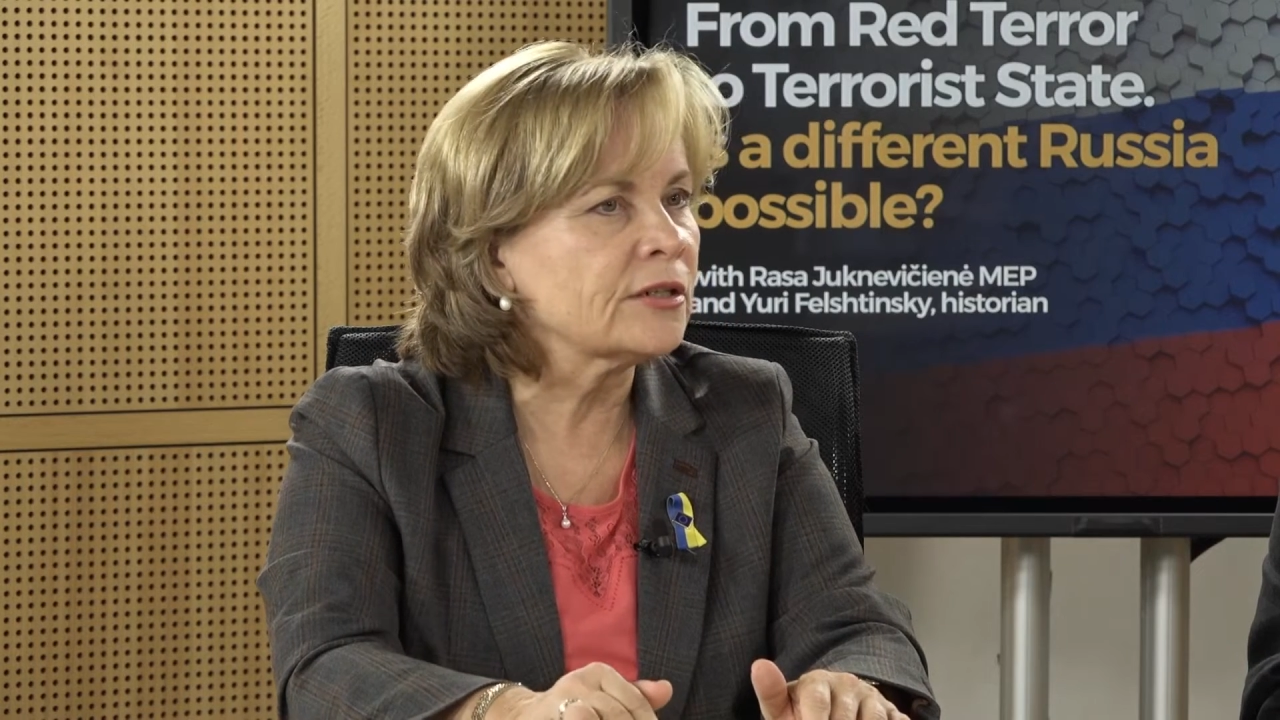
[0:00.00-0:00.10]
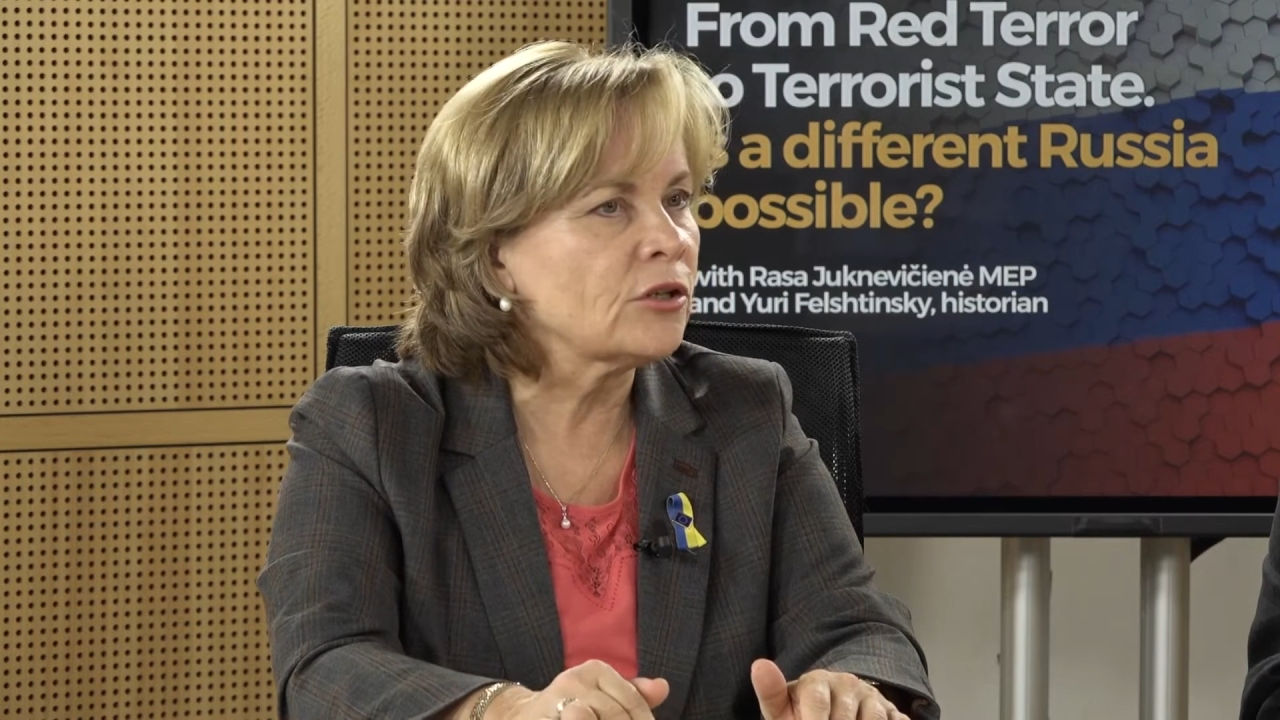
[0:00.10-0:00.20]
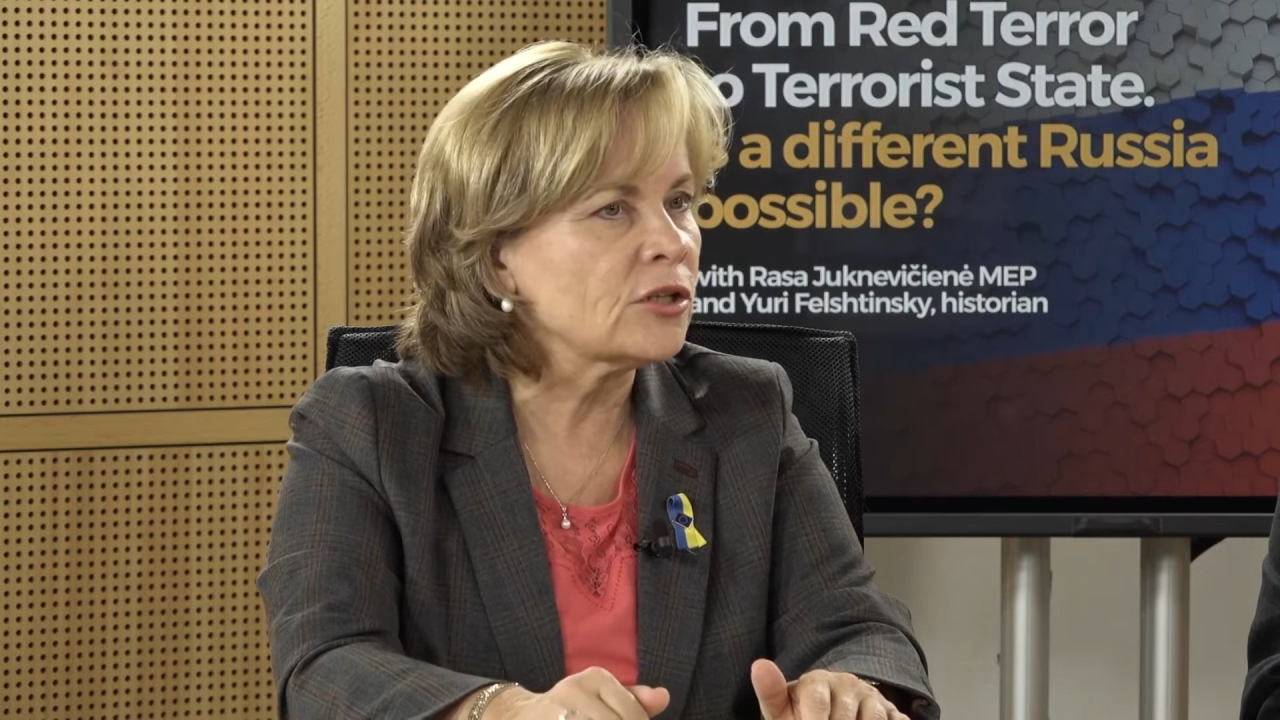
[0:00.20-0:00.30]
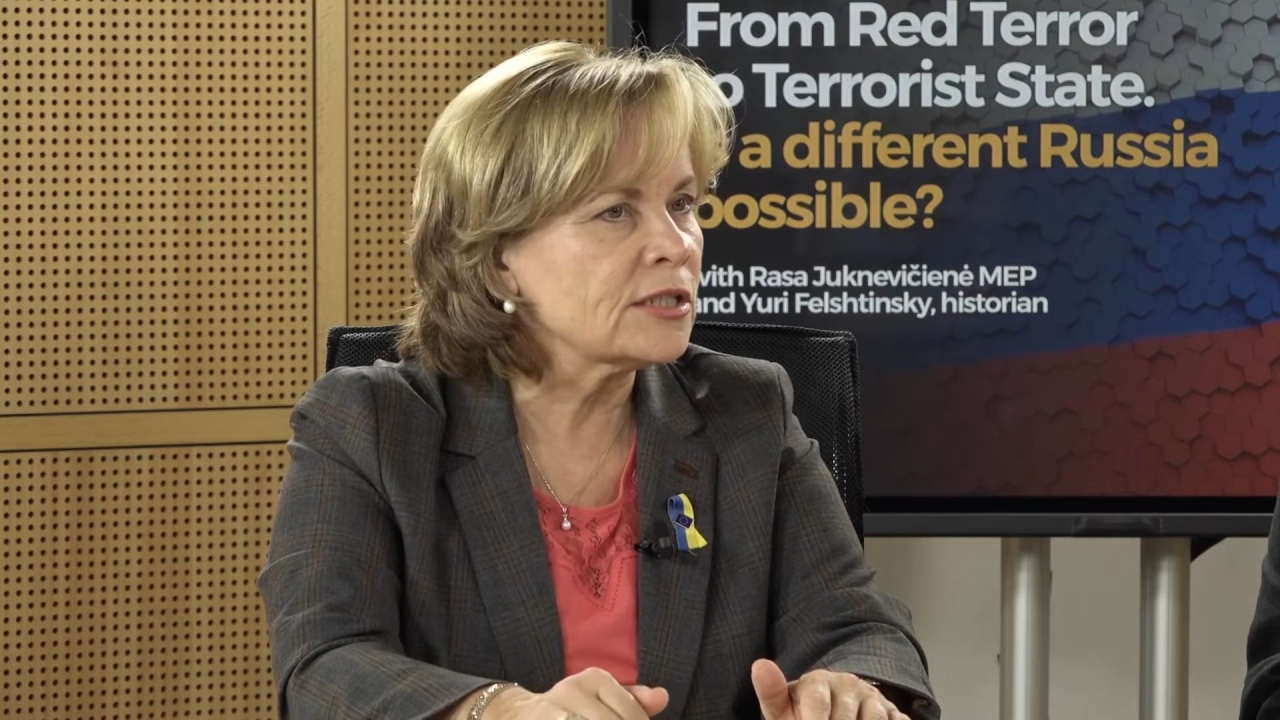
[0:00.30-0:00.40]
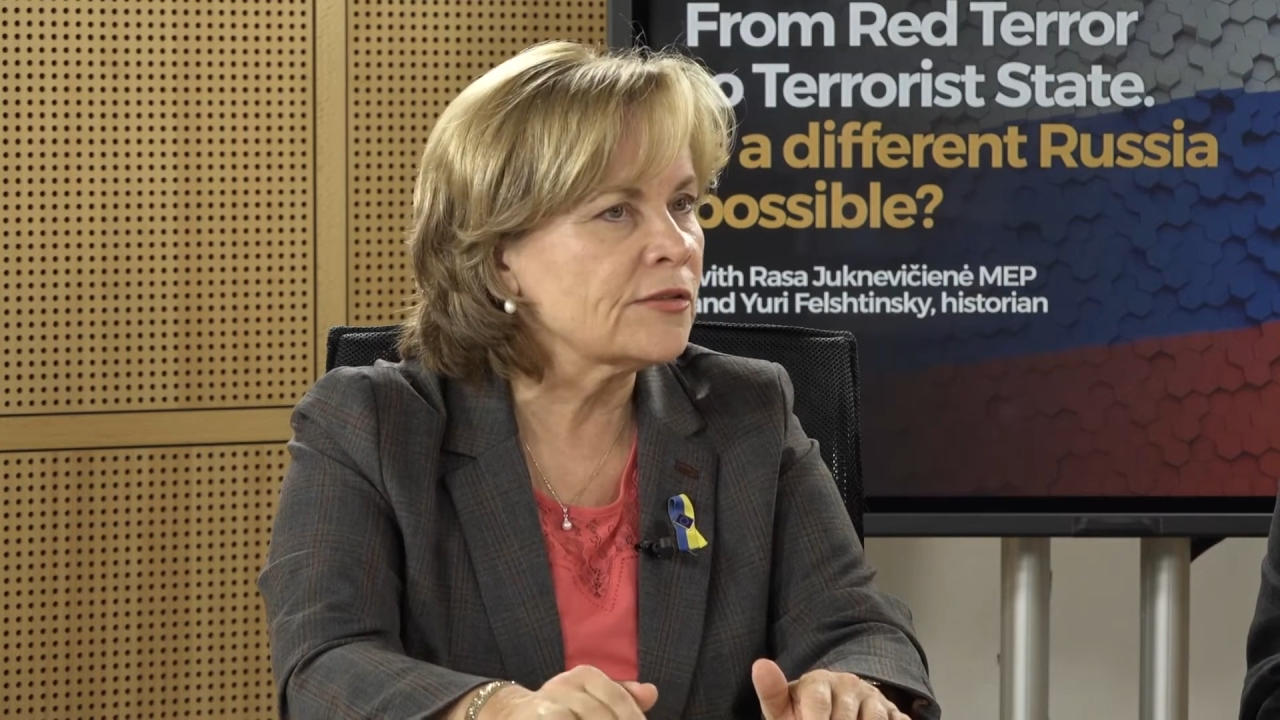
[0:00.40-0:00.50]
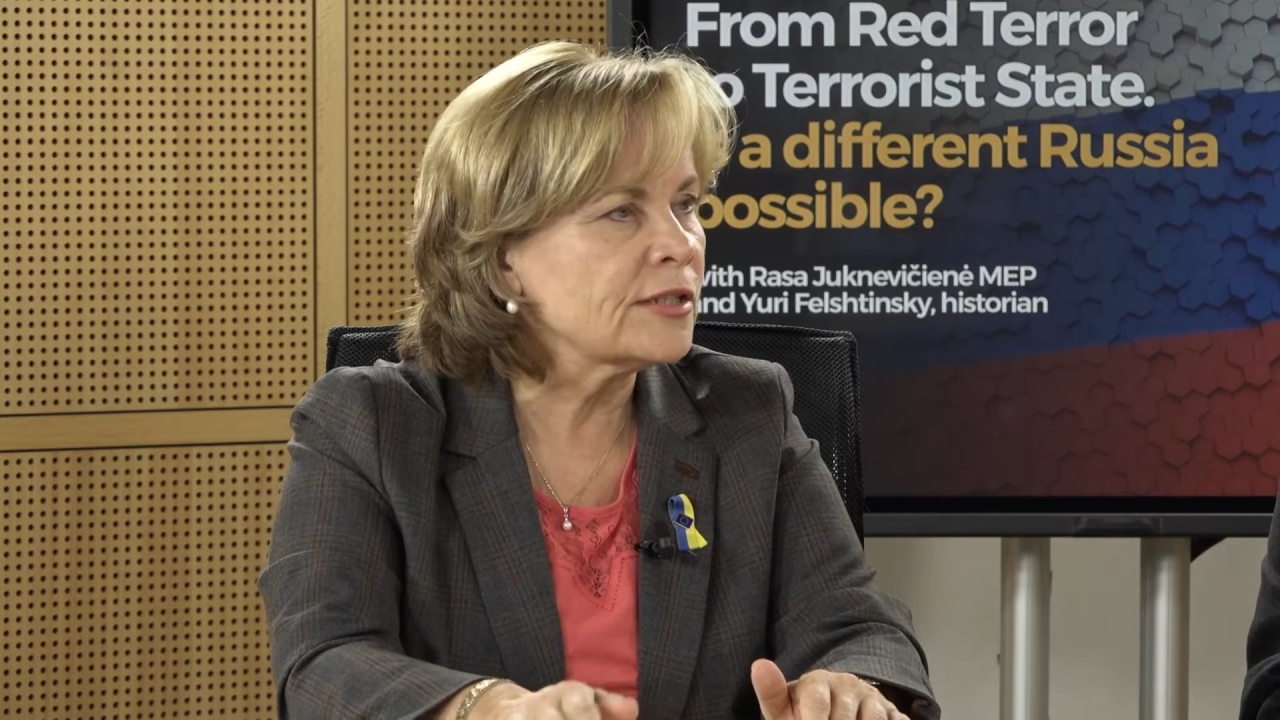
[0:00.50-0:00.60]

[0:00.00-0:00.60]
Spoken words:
lost